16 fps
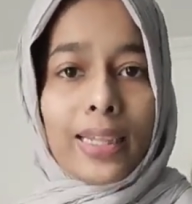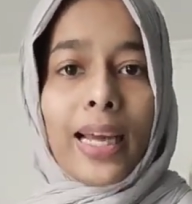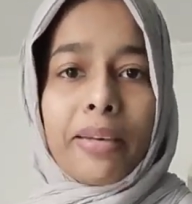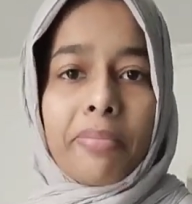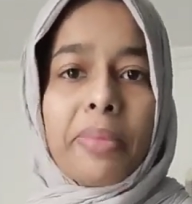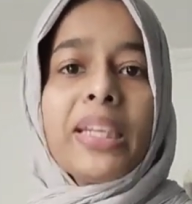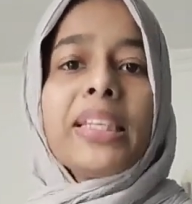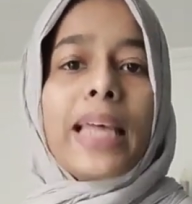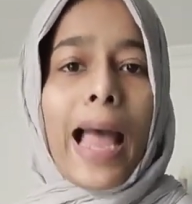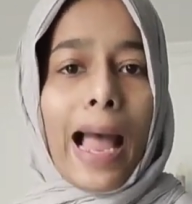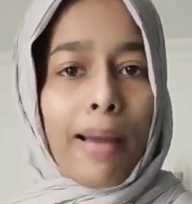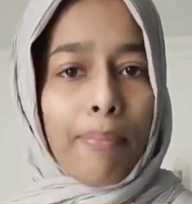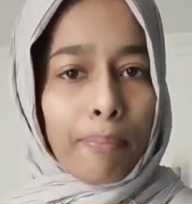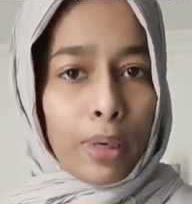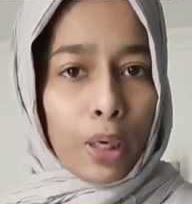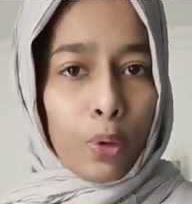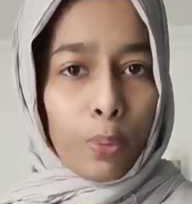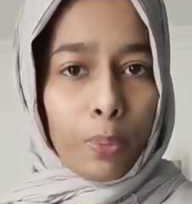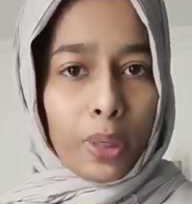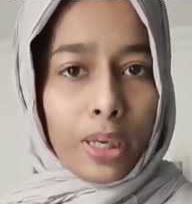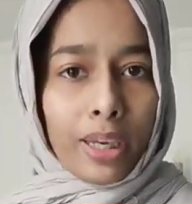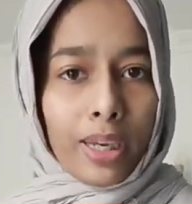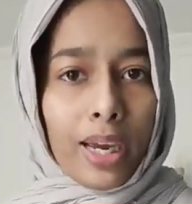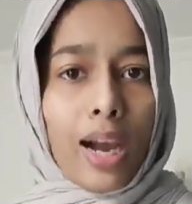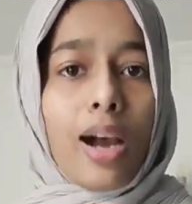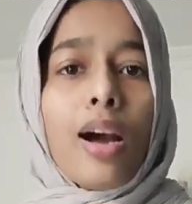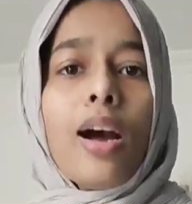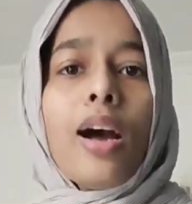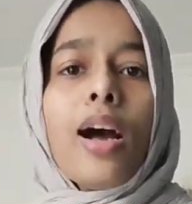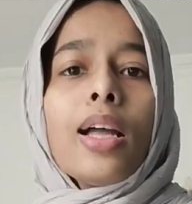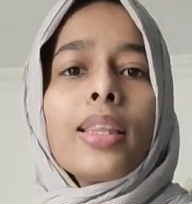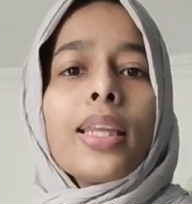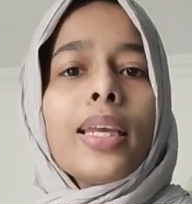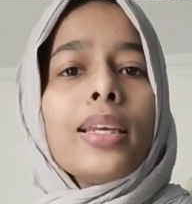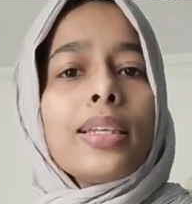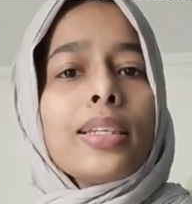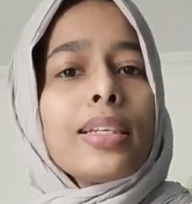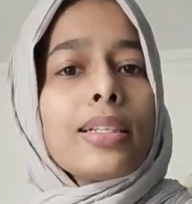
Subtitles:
that means amblyopia, then